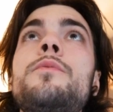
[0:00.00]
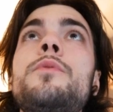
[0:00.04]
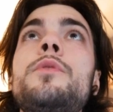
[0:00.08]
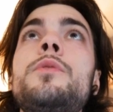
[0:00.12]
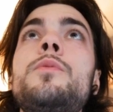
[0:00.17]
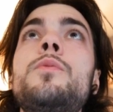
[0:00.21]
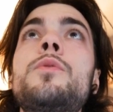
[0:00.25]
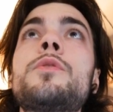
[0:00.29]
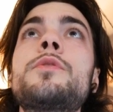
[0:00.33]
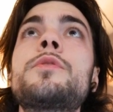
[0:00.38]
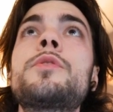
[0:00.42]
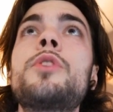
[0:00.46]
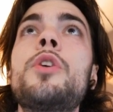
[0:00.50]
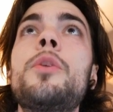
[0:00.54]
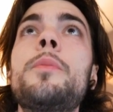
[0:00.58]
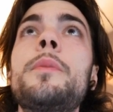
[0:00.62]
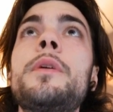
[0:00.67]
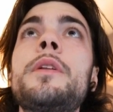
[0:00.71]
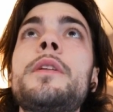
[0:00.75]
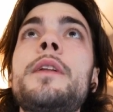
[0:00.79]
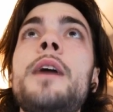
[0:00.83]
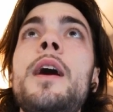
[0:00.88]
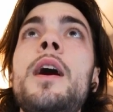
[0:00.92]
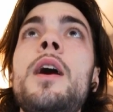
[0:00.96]
it was
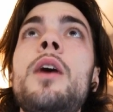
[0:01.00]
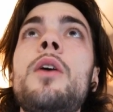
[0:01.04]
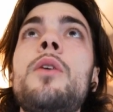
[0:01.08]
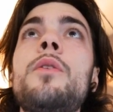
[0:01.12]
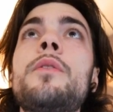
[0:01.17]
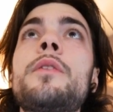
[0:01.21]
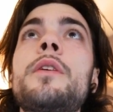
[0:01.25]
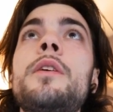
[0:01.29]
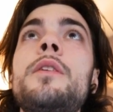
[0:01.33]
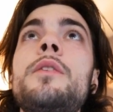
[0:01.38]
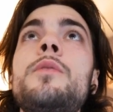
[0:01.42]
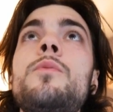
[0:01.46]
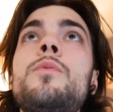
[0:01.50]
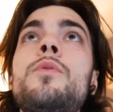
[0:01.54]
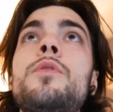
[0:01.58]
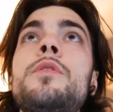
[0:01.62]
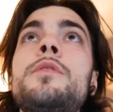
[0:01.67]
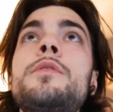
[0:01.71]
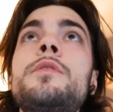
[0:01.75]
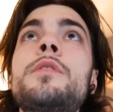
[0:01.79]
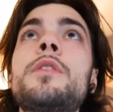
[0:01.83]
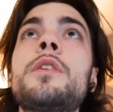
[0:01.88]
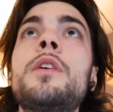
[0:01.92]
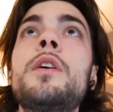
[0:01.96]
coming down, then it
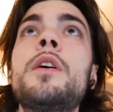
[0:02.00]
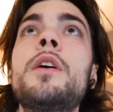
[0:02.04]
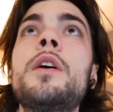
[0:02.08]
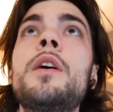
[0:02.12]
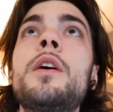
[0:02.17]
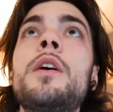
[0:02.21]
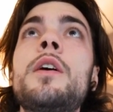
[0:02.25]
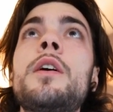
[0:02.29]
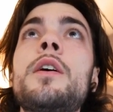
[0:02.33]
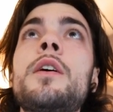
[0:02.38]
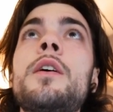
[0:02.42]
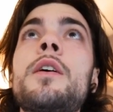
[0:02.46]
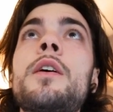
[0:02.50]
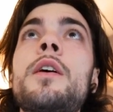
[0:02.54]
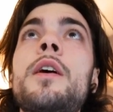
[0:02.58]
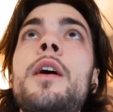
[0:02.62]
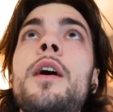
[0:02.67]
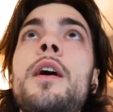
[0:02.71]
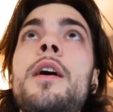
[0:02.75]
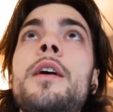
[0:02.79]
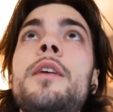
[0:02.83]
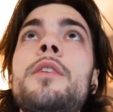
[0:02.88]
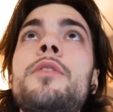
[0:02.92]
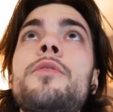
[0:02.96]
was
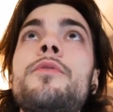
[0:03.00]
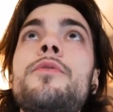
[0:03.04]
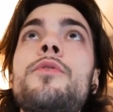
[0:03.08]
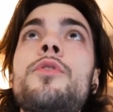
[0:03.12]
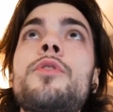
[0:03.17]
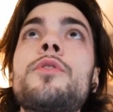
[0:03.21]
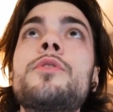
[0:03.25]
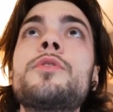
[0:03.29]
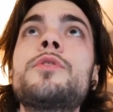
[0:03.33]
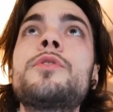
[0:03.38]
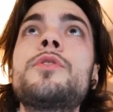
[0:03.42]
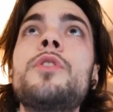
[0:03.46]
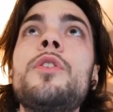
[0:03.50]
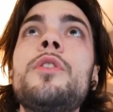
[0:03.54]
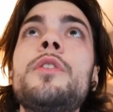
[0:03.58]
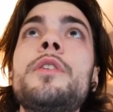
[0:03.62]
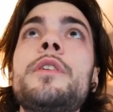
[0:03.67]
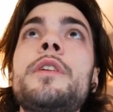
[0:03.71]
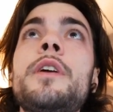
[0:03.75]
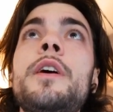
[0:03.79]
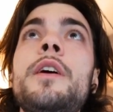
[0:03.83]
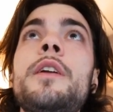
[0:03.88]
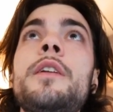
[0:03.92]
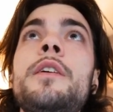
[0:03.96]
kind of
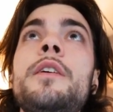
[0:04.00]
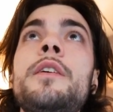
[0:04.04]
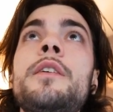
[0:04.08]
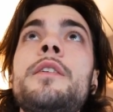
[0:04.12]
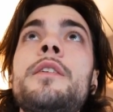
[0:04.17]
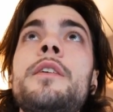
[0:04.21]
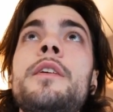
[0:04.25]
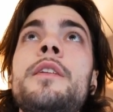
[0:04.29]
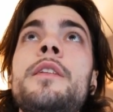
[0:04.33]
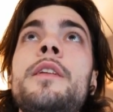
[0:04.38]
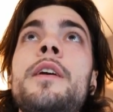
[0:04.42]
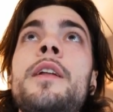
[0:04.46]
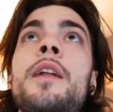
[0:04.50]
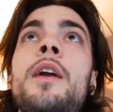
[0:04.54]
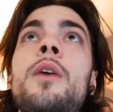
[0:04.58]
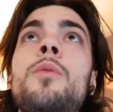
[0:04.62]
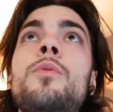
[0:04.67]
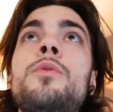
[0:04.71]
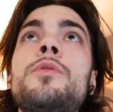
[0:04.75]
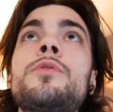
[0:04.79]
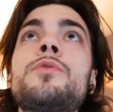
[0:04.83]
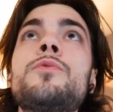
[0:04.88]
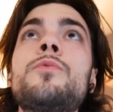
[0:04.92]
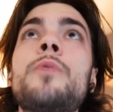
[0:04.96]
consolidating, and then I
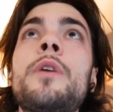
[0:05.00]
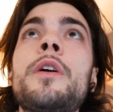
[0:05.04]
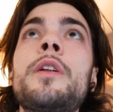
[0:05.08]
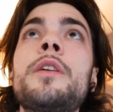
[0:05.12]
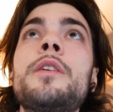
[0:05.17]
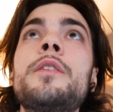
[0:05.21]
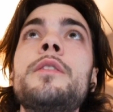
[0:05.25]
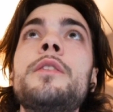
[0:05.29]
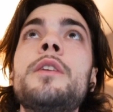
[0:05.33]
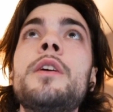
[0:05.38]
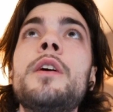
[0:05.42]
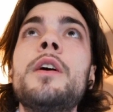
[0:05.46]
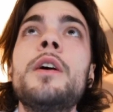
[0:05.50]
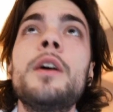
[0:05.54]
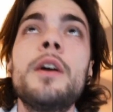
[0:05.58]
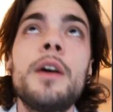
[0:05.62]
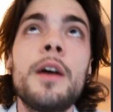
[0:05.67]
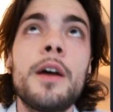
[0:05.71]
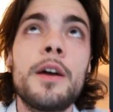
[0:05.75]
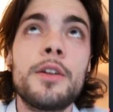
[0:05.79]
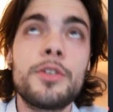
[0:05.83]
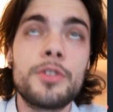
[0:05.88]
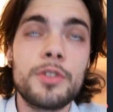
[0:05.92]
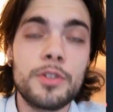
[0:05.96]
was ready
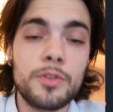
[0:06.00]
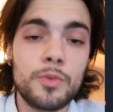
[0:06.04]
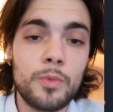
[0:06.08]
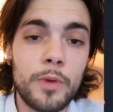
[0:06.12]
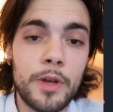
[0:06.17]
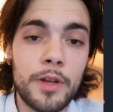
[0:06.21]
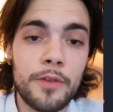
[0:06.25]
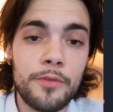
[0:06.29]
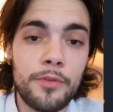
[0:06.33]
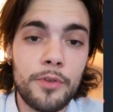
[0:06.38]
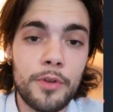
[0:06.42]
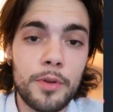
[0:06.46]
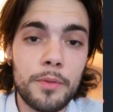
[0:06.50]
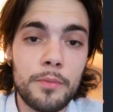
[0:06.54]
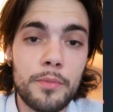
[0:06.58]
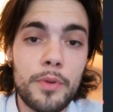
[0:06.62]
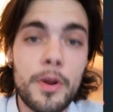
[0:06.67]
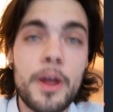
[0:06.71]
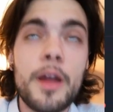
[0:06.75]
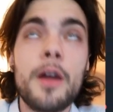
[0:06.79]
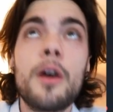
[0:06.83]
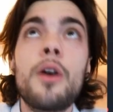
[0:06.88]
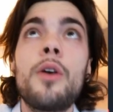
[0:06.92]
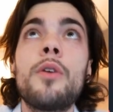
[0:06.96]
and just waiting for the
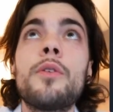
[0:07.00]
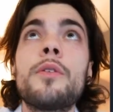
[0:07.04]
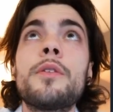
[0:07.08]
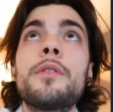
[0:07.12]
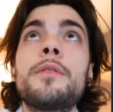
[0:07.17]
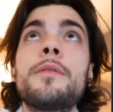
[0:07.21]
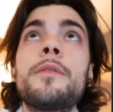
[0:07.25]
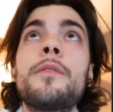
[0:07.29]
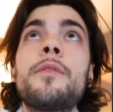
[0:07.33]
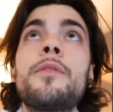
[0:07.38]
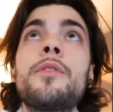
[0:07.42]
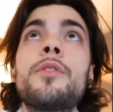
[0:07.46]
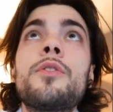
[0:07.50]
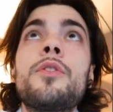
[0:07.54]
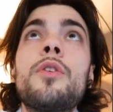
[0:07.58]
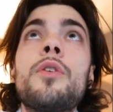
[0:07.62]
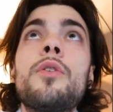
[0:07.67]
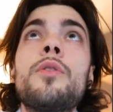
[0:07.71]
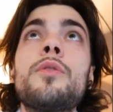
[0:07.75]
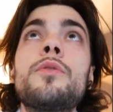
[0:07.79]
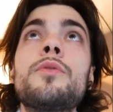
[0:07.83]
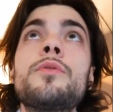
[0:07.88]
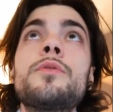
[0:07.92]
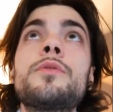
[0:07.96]
breakout. If it
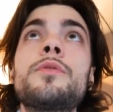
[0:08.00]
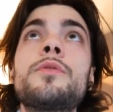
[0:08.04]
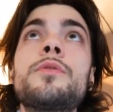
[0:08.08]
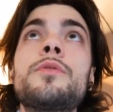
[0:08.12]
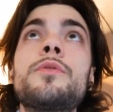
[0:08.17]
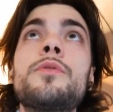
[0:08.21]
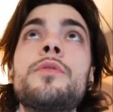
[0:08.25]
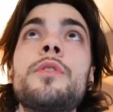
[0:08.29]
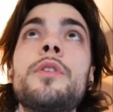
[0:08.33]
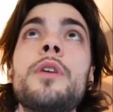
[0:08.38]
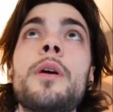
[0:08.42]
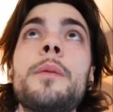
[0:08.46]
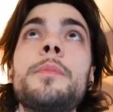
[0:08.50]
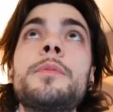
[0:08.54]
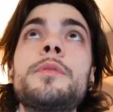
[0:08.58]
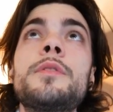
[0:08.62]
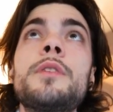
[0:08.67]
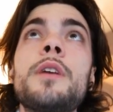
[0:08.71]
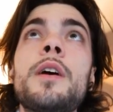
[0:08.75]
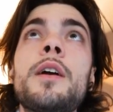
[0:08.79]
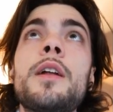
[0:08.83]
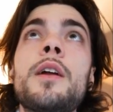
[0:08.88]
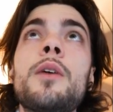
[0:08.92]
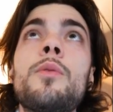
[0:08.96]
goes to the
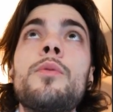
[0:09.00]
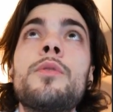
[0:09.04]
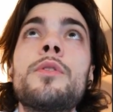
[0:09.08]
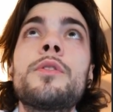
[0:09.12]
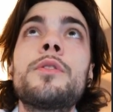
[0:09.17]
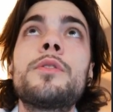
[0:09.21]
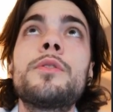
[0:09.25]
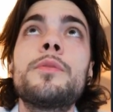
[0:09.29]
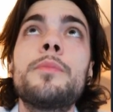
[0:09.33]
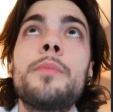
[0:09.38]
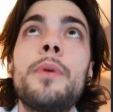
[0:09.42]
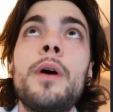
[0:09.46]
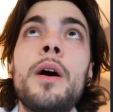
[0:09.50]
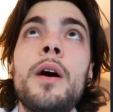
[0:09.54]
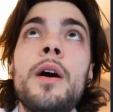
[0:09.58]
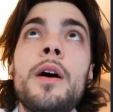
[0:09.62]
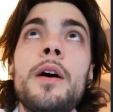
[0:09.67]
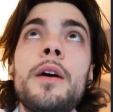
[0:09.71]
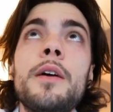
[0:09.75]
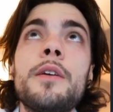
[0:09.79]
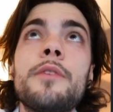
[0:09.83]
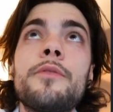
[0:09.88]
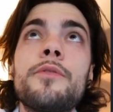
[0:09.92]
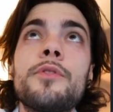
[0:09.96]
upside, I wanted to
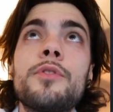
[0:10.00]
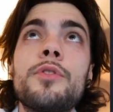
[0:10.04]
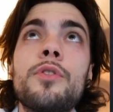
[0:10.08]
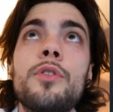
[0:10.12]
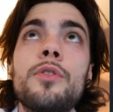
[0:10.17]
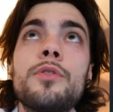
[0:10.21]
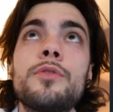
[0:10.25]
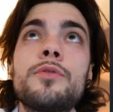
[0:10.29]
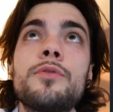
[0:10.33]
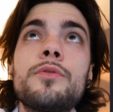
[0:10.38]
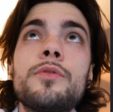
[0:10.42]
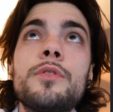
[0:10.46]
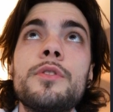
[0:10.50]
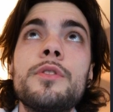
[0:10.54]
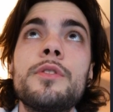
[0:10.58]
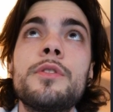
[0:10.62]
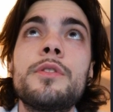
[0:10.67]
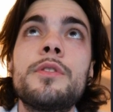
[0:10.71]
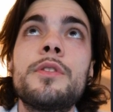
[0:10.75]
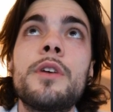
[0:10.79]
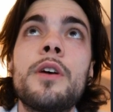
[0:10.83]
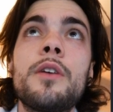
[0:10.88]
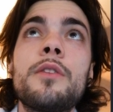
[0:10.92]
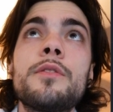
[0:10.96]
buy. If it goes to the
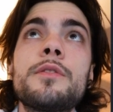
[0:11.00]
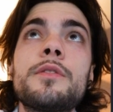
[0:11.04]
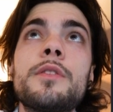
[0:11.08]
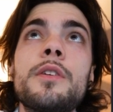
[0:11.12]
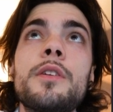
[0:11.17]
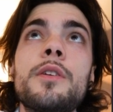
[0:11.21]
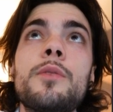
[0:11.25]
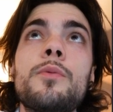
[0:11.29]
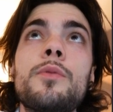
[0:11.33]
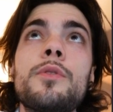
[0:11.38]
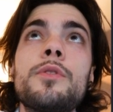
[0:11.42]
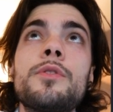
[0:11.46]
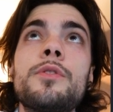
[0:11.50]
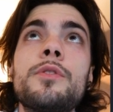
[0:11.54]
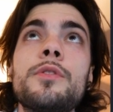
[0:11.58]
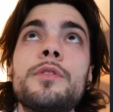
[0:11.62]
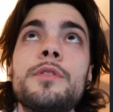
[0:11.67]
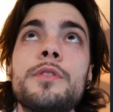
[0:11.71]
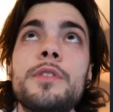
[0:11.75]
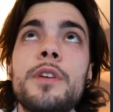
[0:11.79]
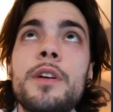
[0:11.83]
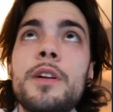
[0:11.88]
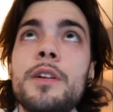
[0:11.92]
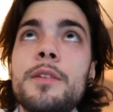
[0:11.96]
downside, I wanted to
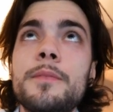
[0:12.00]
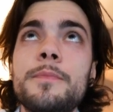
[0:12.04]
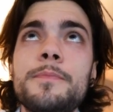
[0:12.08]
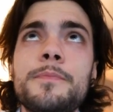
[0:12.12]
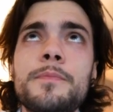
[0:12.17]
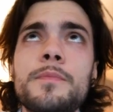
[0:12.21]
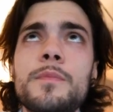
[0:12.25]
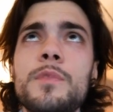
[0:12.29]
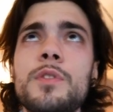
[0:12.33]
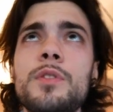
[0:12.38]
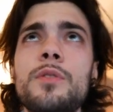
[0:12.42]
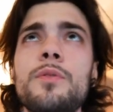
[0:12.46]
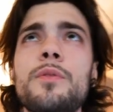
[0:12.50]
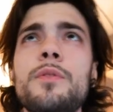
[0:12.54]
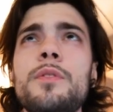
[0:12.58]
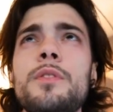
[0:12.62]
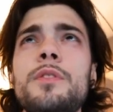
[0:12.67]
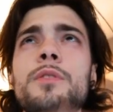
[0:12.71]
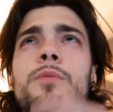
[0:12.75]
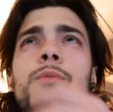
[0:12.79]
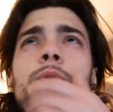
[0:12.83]
sell. So